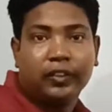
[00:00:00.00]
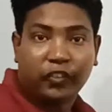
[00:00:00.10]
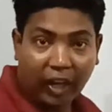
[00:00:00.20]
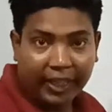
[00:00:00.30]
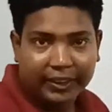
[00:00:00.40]

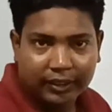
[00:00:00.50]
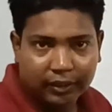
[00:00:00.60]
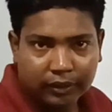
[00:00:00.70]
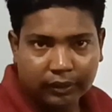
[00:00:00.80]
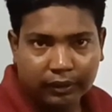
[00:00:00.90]
try.
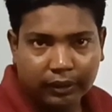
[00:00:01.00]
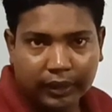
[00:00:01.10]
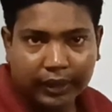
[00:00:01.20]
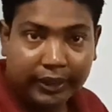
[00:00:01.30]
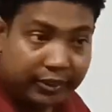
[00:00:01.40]

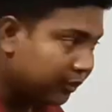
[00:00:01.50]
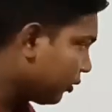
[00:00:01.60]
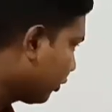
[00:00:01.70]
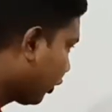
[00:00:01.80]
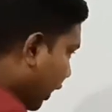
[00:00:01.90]

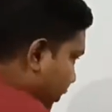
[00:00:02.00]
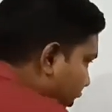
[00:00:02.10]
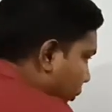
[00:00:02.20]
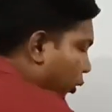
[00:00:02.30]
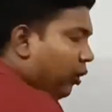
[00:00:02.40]
It's
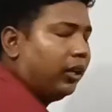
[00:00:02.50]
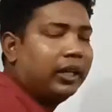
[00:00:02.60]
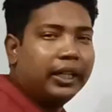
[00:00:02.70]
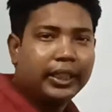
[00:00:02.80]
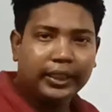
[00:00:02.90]
trisyllable.
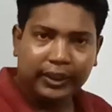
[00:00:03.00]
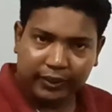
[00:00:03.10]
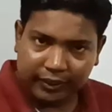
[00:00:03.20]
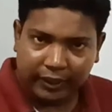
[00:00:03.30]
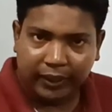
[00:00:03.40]

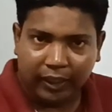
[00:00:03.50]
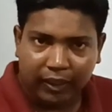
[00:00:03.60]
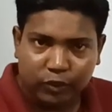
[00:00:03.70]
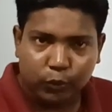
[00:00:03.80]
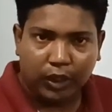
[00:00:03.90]
It's any
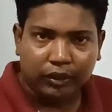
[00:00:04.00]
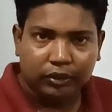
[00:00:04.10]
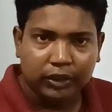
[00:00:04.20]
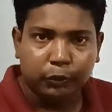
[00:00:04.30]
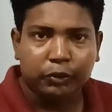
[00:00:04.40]
large word,
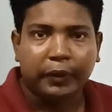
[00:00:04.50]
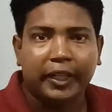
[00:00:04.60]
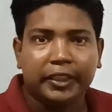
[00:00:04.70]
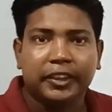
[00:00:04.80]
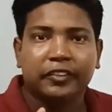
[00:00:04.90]
you
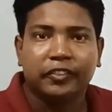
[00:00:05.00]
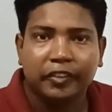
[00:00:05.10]
divide it in